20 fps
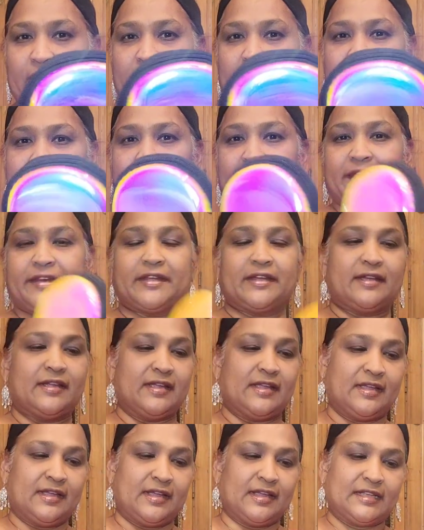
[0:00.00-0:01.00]
Look at that.
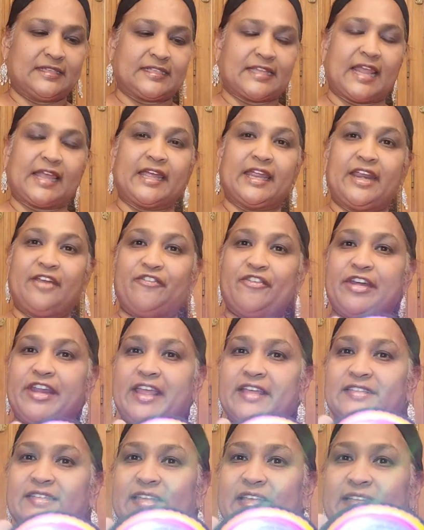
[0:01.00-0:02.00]
It's like an
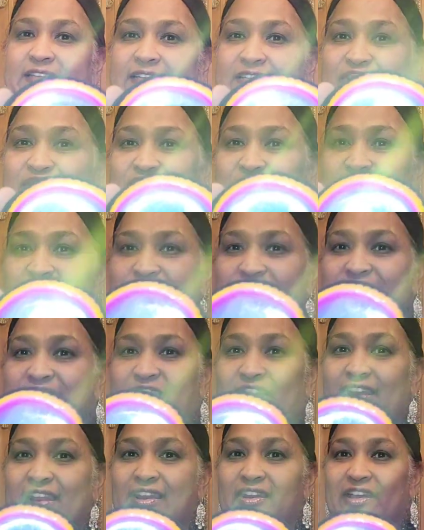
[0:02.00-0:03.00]
iridescent, it changes
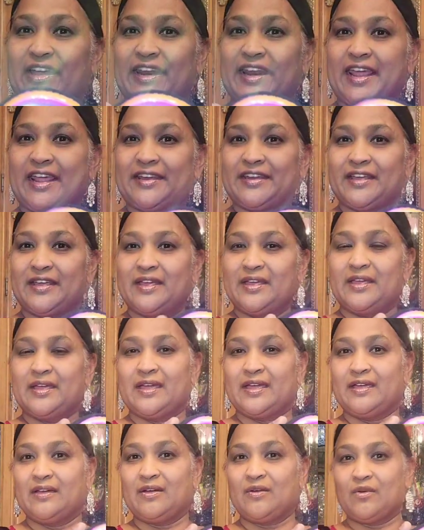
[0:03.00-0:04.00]
color. Look at that.
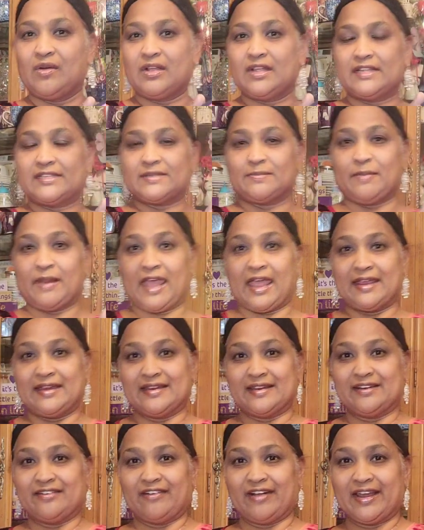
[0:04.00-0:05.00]
It's
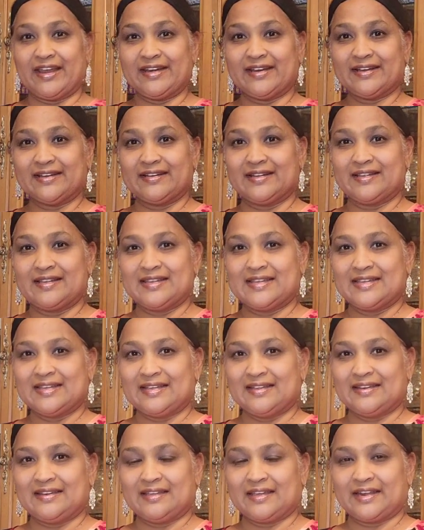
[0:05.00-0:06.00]
blinding, right?
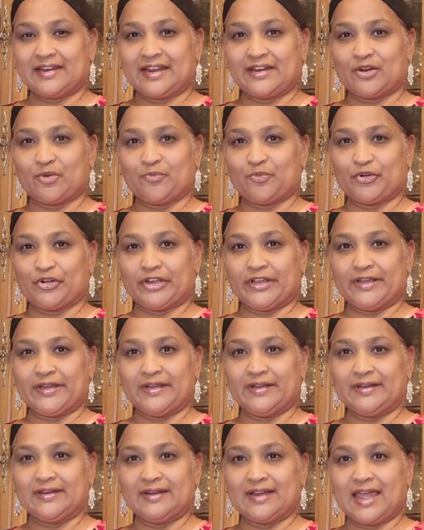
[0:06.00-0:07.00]
Look at that, how pretty.
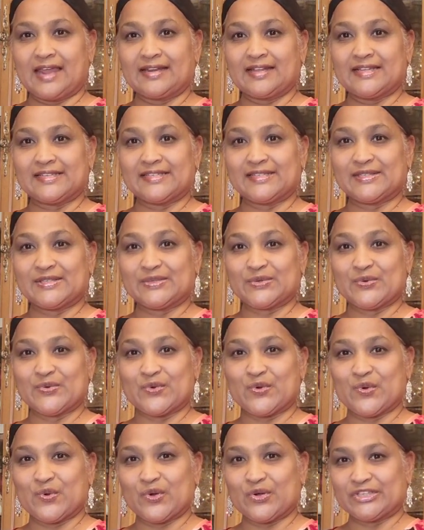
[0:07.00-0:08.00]
That is so
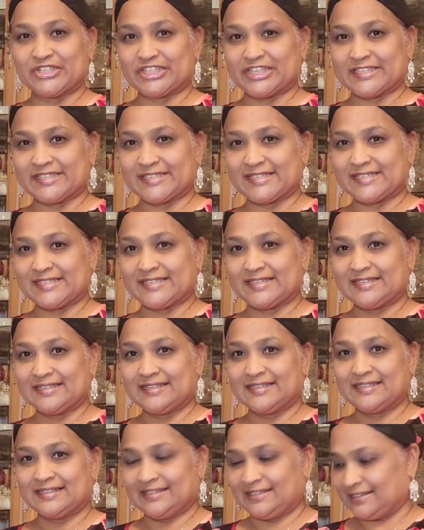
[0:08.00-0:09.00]
gorgeous.
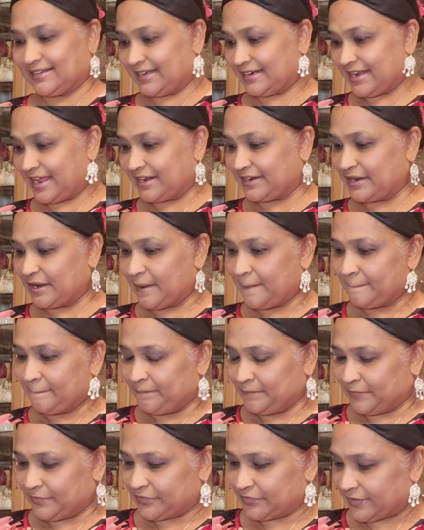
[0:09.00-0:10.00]
Look at that.
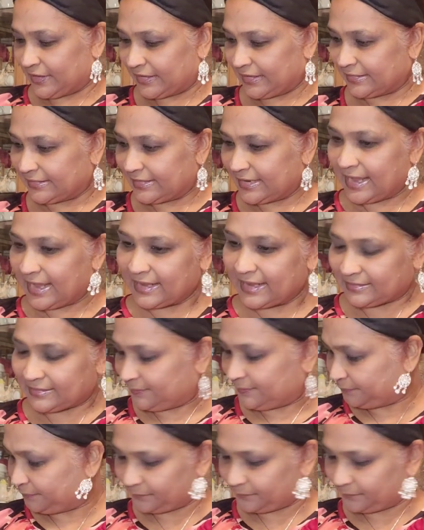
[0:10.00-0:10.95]
So I got that.